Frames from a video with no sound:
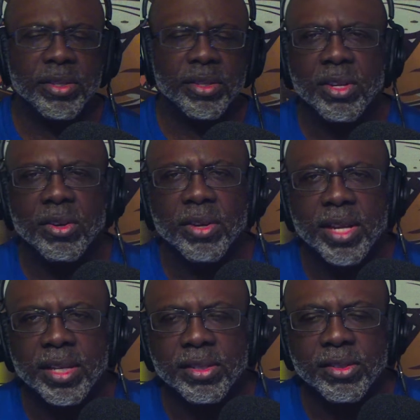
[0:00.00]
go ahead
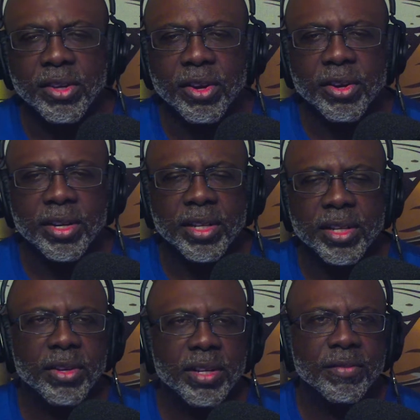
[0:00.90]
and turn and go
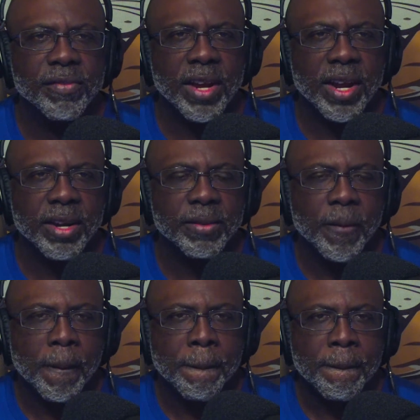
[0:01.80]
ahead and fire.
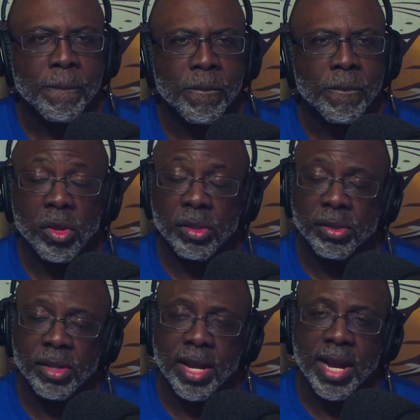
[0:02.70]

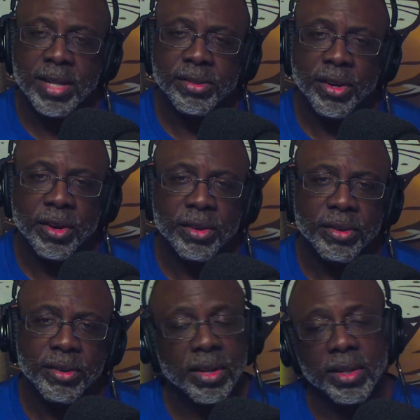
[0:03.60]
So I turned,
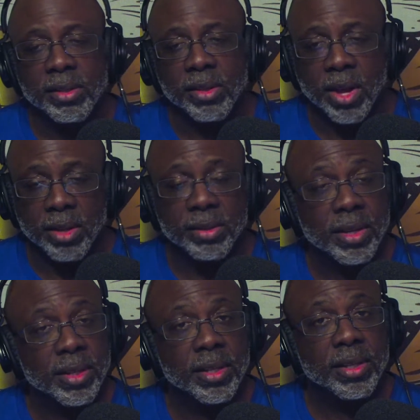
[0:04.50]
thought
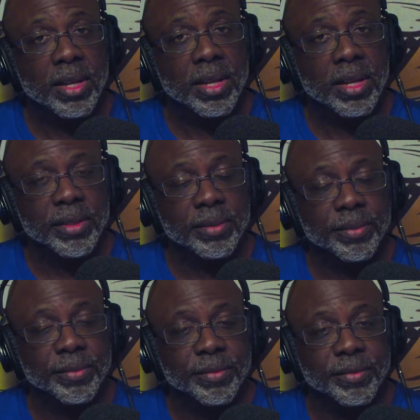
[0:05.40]
nothing of it.
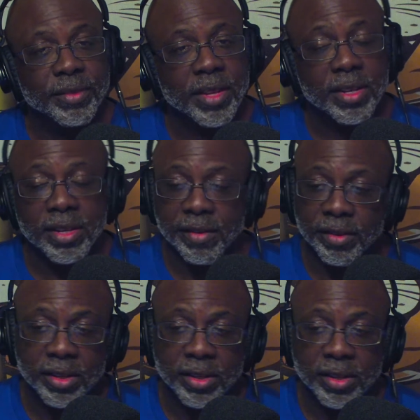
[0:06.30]
Never
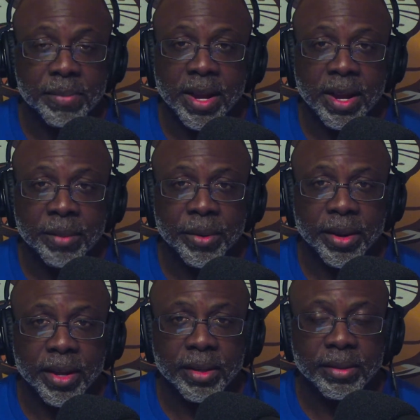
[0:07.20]
looked at my
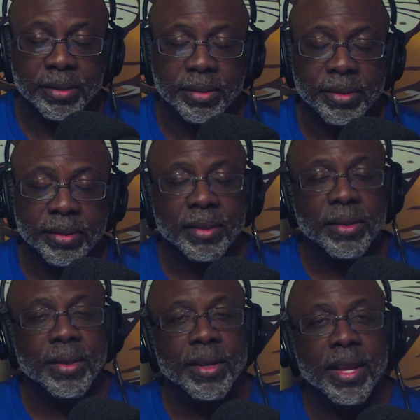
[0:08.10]
hammerhead
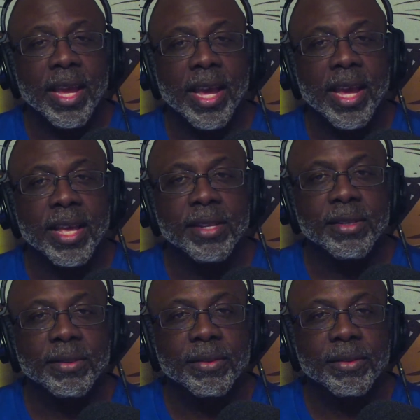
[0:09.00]
and
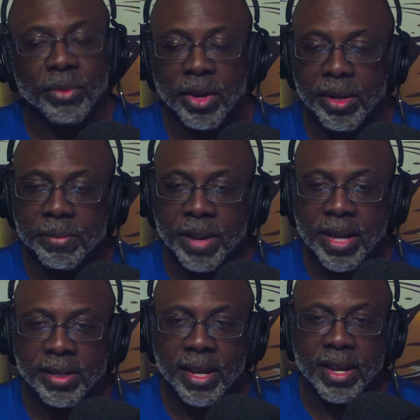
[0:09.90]
brought it back
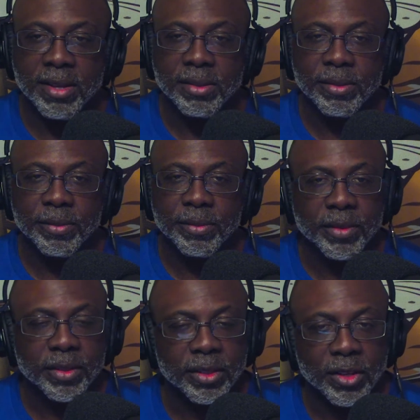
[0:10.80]
down,
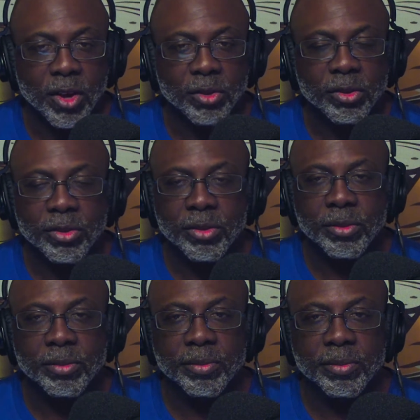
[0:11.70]
go through
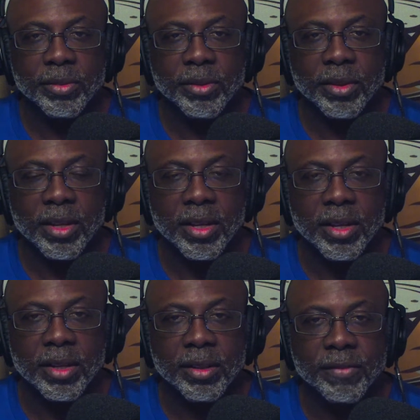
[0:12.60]

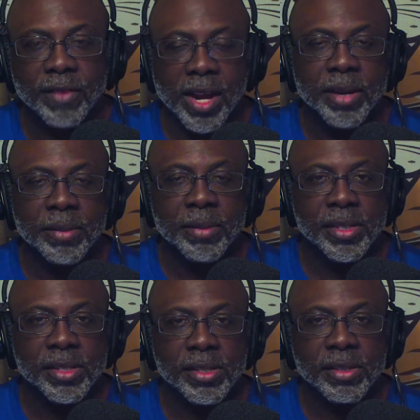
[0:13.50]
fire position